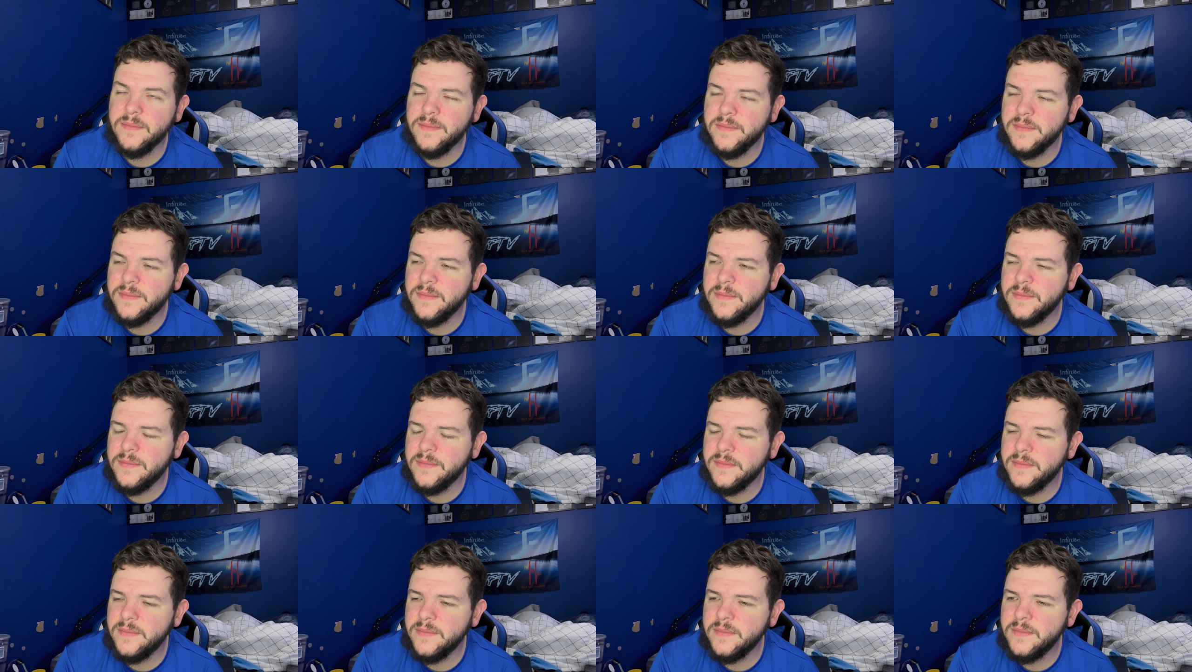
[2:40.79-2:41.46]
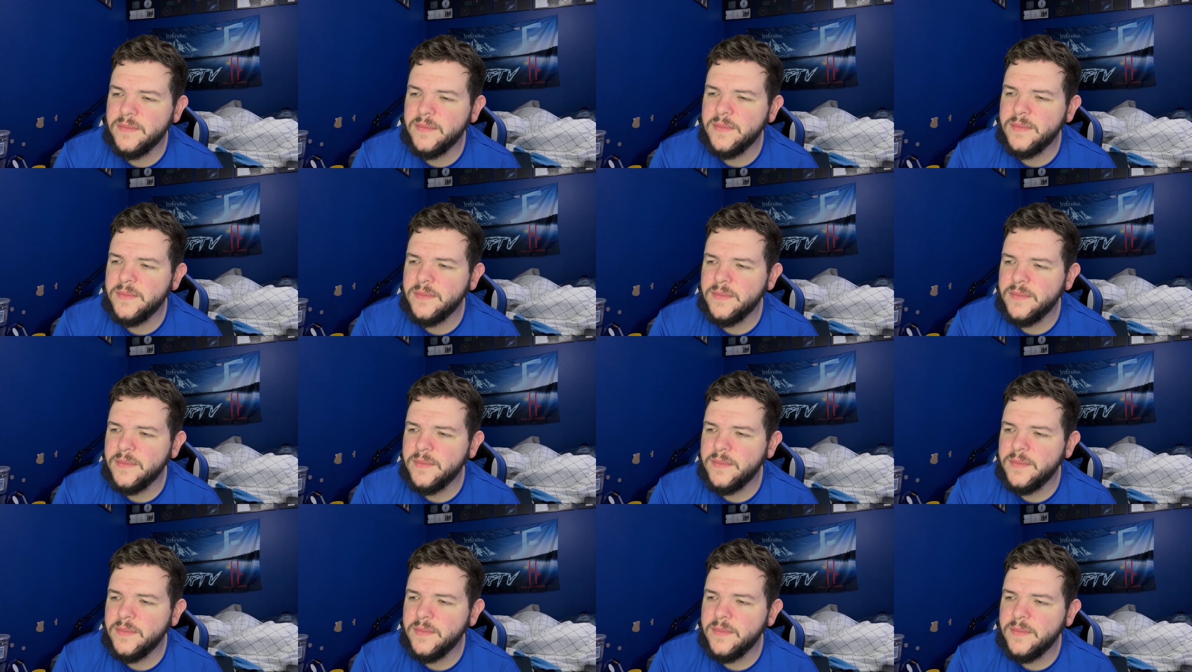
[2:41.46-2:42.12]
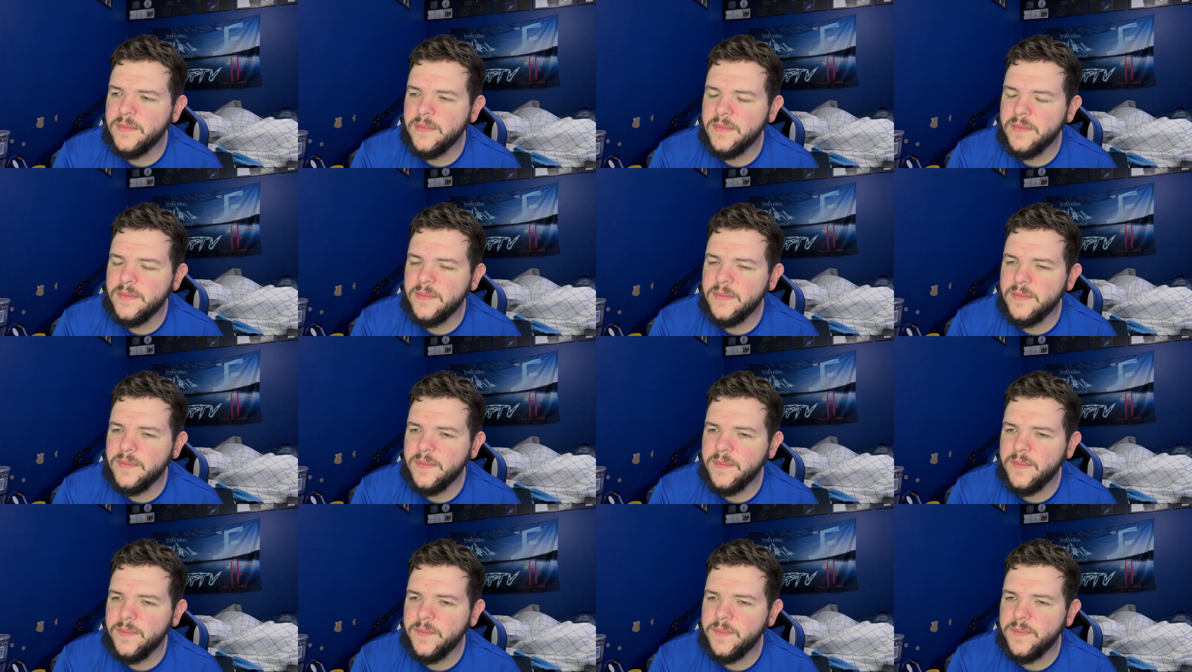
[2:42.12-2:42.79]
No one is speaking in this clip.